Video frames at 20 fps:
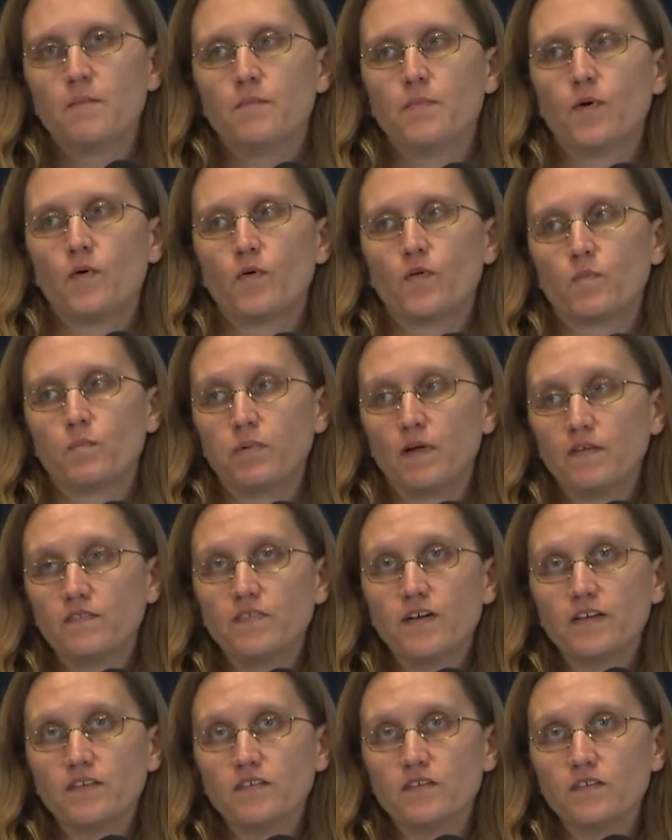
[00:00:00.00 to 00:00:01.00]
but with blood
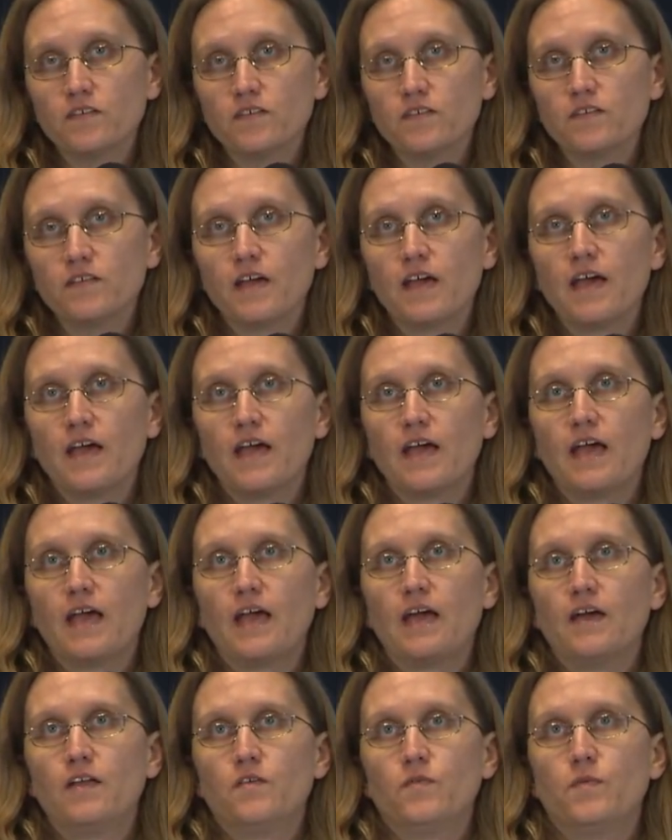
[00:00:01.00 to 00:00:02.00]
vessels
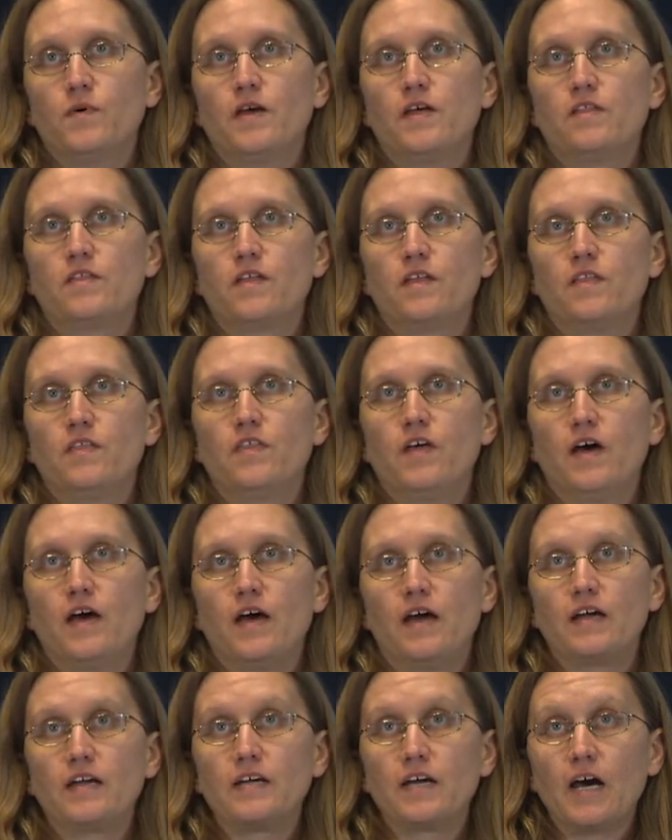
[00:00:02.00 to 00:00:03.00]
and with the
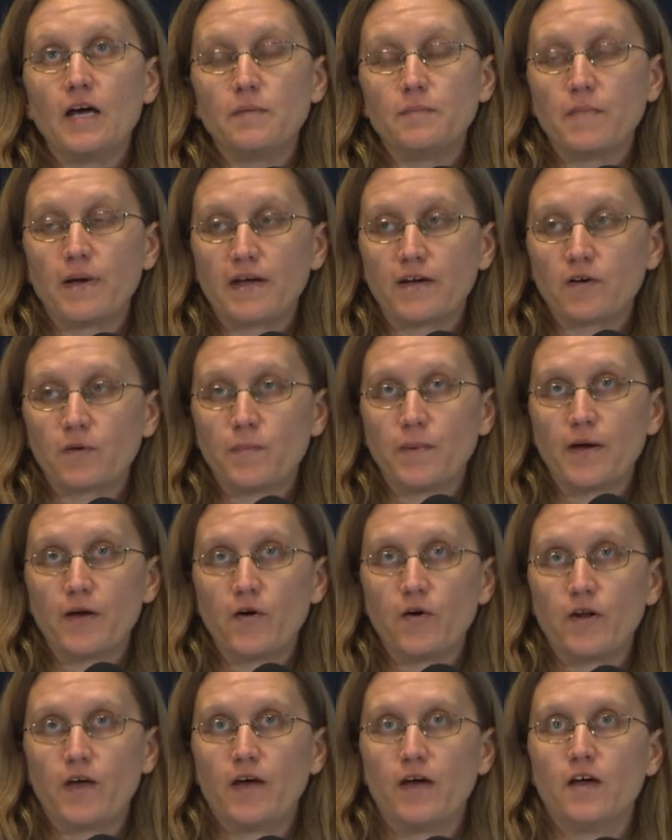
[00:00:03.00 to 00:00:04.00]
gut
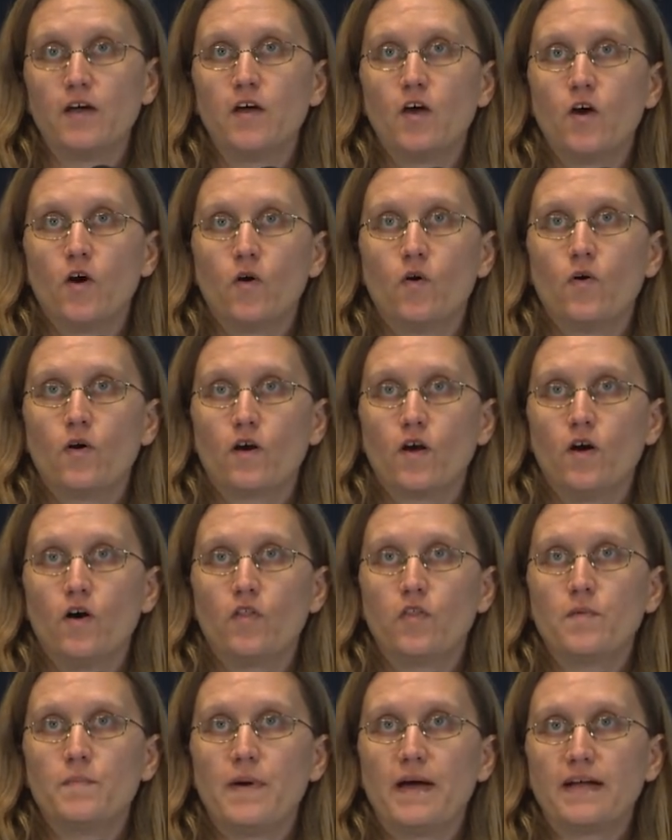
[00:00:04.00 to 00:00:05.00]
microbiota, or all
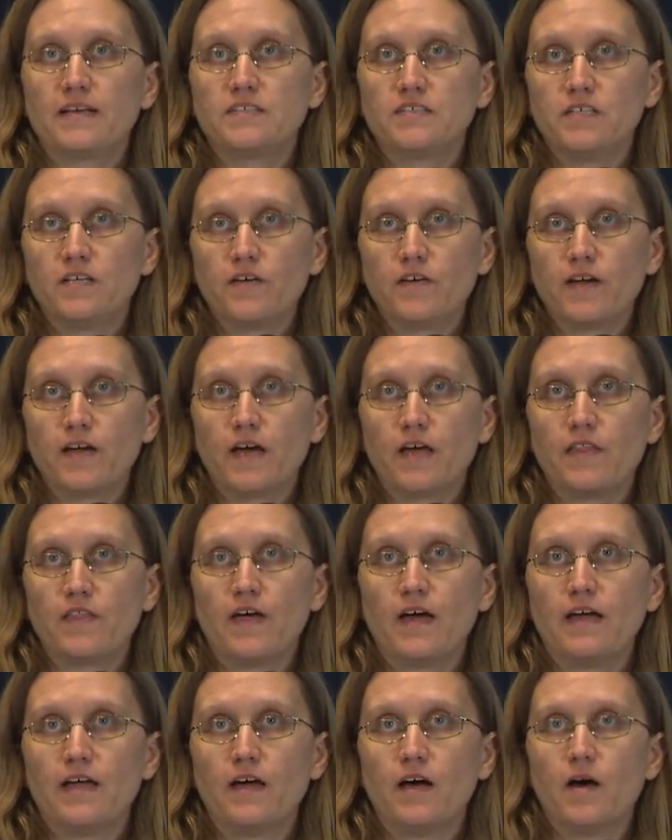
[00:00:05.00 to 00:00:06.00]
the bacteria
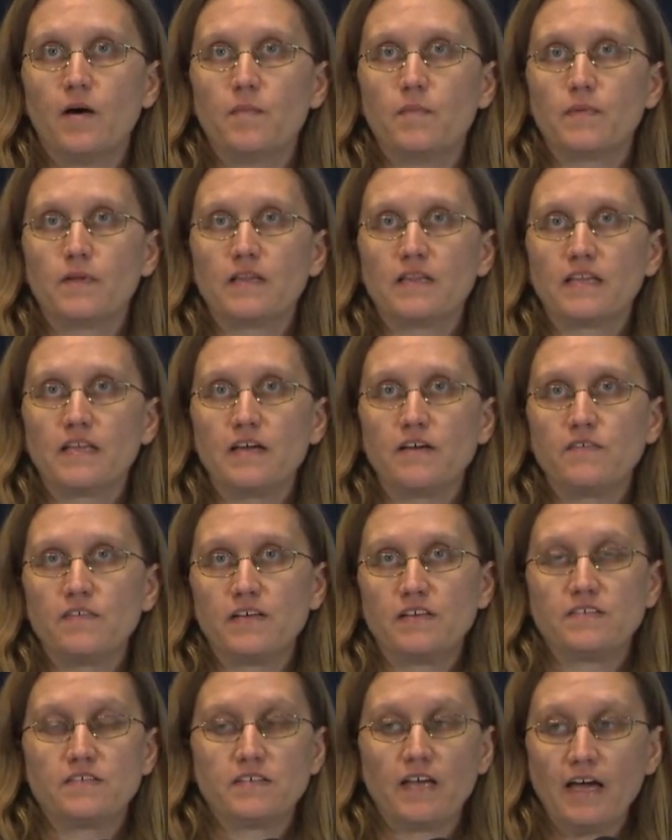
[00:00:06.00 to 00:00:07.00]
that um, live
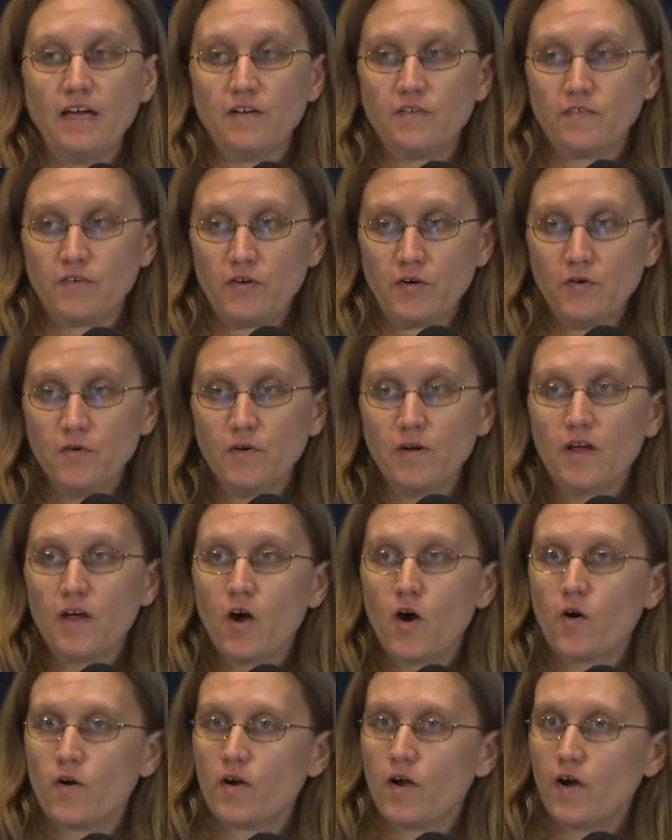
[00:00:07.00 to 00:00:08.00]
inside of you
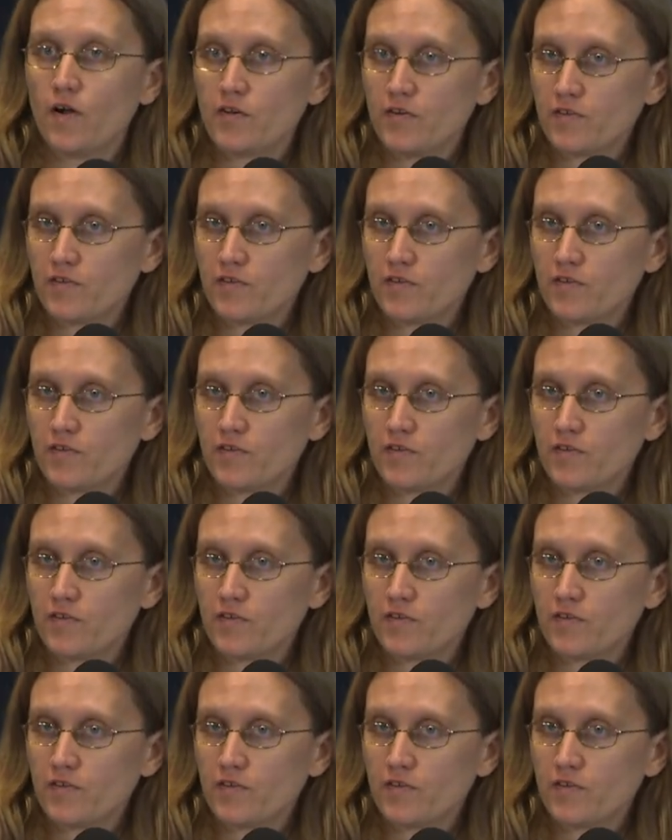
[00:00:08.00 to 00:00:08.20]
or on